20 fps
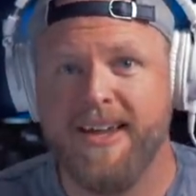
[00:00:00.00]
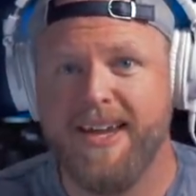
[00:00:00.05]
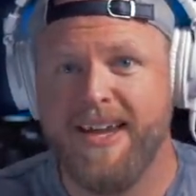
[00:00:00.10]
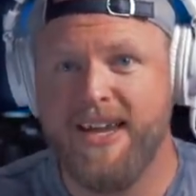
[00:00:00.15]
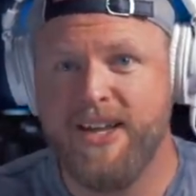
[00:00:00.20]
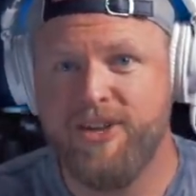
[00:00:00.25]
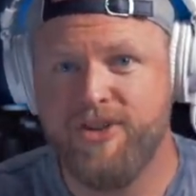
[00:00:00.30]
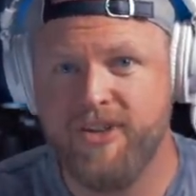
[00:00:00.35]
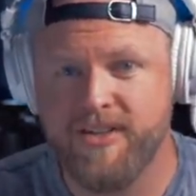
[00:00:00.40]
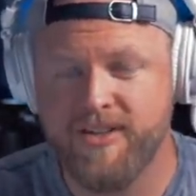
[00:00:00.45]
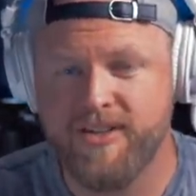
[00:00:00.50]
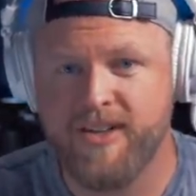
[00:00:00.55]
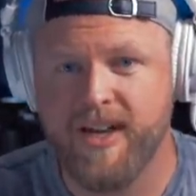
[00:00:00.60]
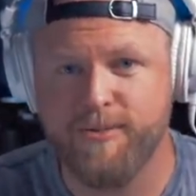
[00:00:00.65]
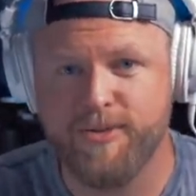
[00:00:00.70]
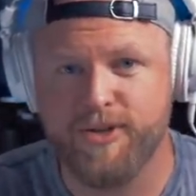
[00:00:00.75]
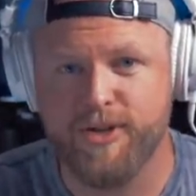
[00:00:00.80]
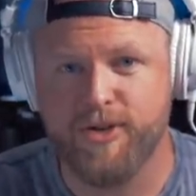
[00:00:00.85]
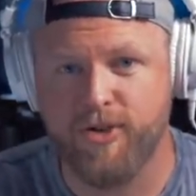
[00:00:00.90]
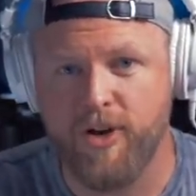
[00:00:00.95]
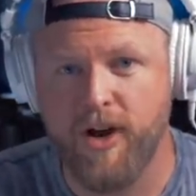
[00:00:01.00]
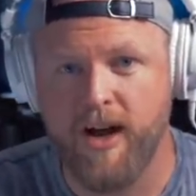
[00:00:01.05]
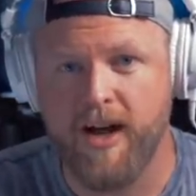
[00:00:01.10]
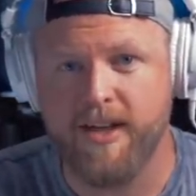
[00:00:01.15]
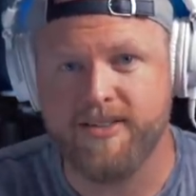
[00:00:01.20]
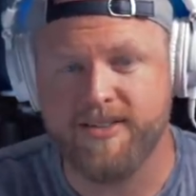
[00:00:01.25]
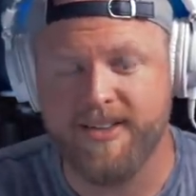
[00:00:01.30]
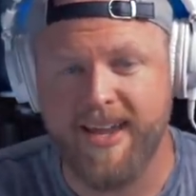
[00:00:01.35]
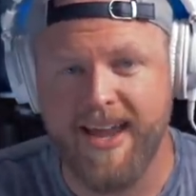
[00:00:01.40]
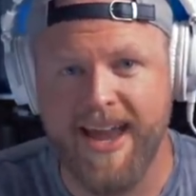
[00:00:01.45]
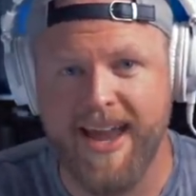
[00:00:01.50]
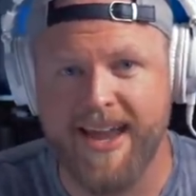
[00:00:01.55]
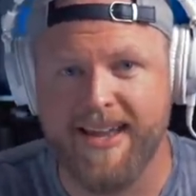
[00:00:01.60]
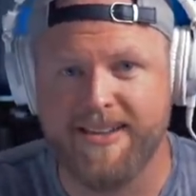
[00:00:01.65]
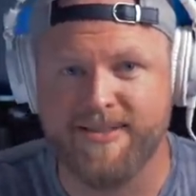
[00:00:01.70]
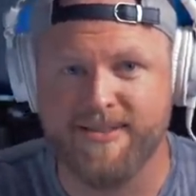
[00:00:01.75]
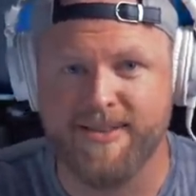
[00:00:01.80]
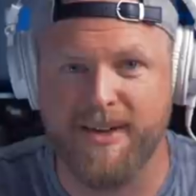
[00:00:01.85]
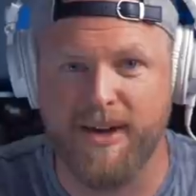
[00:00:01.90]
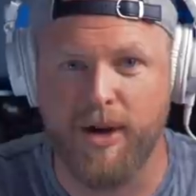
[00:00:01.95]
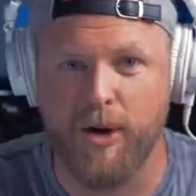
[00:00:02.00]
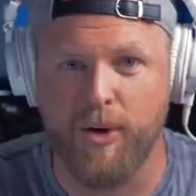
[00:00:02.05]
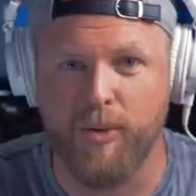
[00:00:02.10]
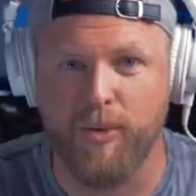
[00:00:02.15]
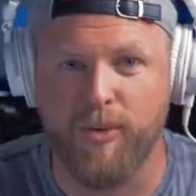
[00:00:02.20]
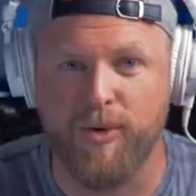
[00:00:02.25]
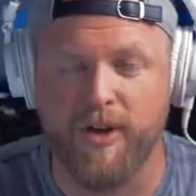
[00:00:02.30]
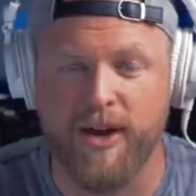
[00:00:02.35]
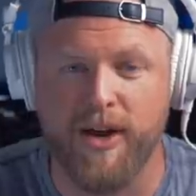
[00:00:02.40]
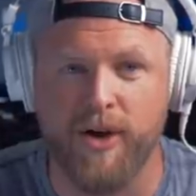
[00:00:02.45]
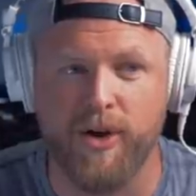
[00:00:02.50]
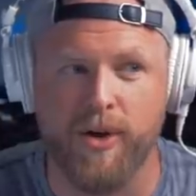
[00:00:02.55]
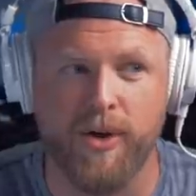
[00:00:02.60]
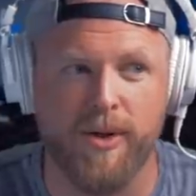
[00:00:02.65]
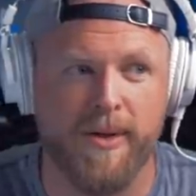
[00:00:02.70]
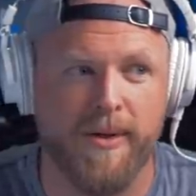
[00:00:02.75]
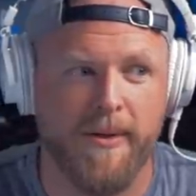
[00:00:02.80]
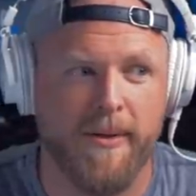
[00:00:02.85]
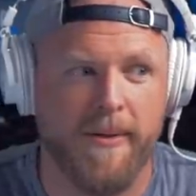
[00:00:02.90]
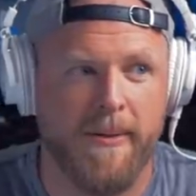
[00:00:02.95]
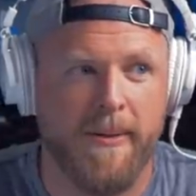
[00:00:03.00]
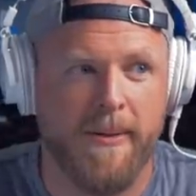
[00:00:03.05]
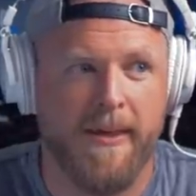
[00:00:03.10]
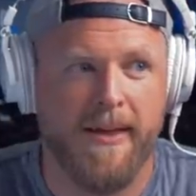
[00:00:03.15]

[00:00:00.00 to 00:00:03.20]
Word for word: he just comes across as a real